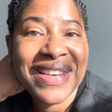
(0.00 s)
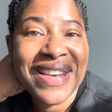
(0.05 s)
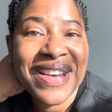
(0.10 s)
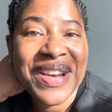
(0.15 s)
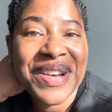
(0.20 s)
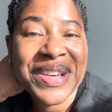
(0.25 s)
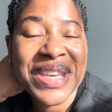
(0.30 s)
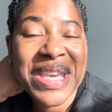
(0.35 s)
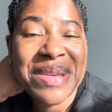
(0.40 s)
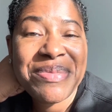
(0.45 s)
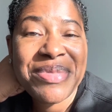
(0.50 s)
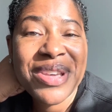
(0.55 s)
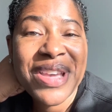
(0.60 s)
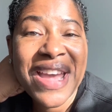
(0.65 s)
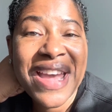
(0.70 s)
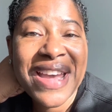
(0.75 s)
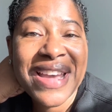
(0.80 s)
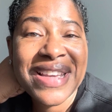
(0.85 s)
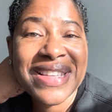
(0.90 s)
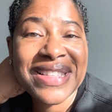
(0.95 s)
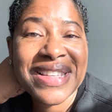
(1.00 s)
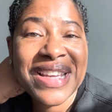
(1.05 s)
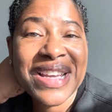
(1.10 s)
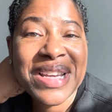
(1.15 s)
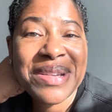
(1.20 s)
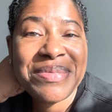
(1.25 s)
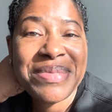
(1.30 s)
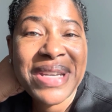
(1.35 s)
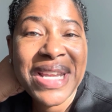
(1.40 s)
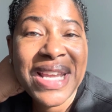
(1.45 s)
I'll keep you guys
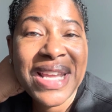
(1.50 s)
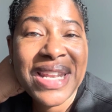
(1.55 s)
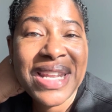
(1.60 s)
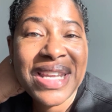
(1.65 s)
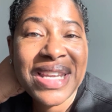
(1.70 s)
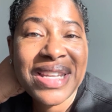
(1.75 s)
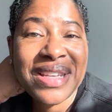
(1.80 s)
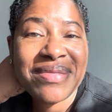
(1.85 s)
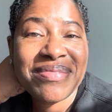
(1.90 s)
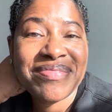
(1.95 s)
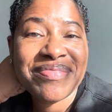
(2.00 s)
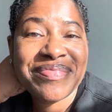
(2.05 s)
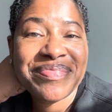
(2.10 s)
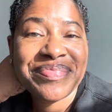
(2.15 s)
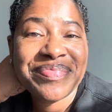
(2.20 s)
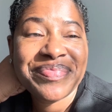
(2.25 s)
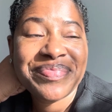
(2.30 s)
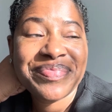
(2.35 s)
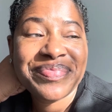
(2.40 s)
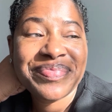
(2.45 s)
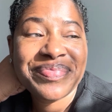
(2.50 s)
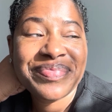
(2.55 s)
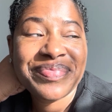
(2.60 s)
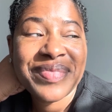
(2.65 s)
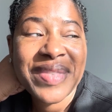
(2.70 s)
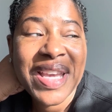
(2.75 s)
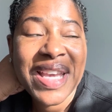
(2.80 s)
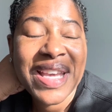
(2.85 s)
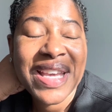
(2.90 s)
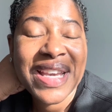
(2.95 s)
updated
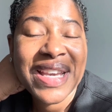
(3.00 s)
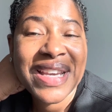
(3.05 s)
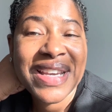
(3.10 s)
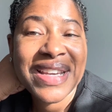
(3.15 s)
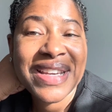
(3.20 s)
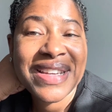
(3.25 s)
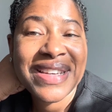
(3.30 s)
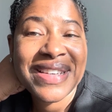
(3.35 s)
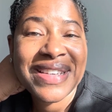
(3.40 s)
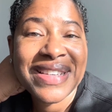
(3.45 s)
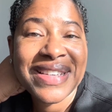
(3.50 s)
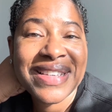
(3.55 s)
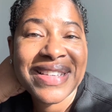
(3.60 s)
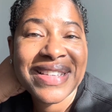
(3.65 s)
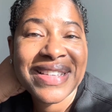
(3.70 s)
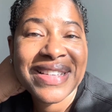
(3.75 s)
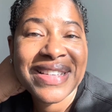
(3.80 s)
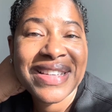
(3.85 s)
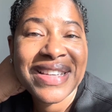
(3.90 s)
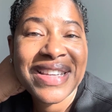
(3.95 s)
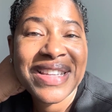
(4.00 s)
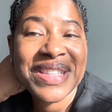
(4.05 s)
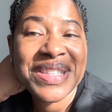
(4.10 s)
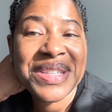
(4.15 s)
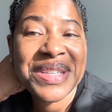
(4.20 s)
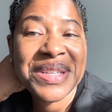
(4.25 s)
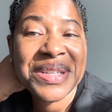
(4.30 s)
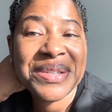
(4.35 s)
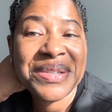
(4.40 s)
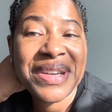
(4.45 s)
and
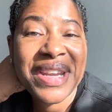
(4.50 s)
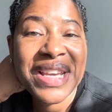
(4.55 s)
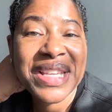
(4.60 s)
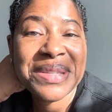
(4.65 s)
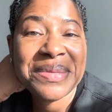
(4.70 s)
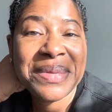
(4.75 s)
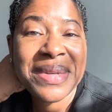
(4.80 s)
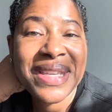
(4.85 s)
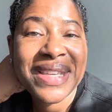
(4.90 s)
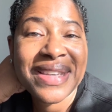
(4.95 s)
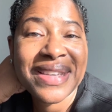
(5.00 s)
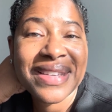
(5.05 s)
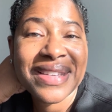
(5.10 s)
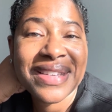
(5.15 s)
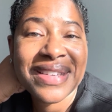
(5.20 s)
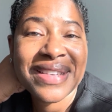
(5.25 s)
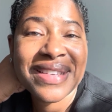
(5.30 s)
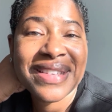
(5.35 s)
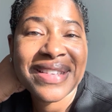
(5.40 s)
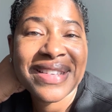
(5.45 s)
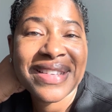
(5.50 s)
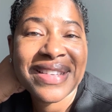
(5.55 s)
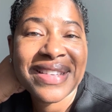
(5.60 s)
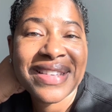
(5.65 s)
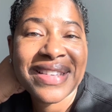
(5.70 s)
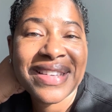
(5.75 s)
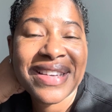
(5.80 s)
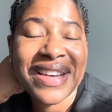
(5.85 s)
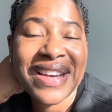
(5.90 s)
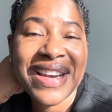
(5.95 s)
until next week.
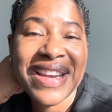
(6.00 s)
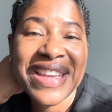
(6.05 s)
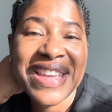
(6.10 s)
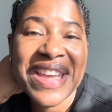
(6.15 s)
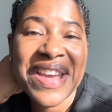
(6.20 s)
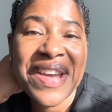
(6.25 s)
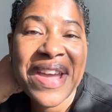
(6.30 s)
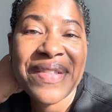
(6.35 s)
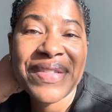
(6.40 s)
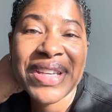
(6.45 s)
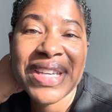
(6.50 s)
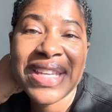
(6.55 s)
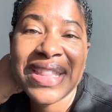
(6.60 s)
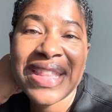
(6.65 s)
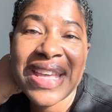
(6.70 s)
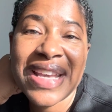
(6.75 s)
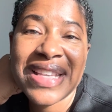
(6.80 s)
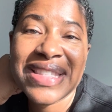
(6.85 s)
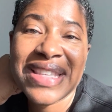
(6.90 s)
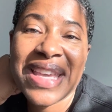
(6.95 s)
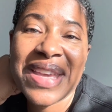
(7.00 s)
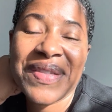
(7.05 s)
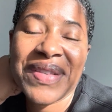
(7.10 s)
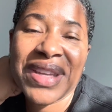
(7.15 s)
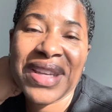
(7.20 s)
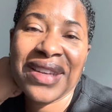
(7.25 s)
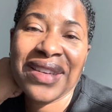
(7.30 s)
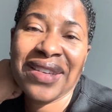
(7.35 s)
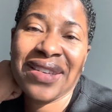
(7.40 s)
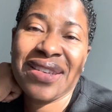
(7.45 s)
All right, y'all have a good
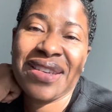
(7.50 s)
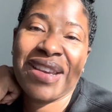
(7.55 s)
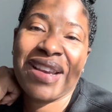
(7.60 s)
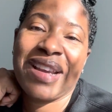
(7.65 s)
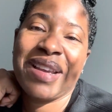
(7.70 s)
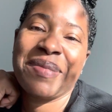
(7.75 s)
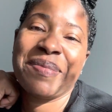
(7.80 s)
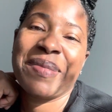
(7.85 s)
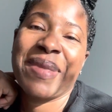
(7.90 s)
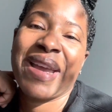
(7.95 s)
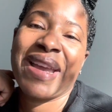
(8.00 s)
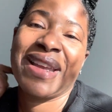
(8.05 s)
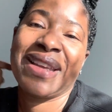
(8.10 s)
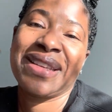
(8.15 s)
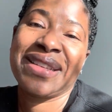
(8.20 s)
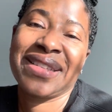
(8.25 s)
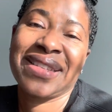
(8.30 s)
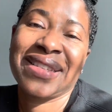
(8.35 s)
Thanksgiving. All right, bye.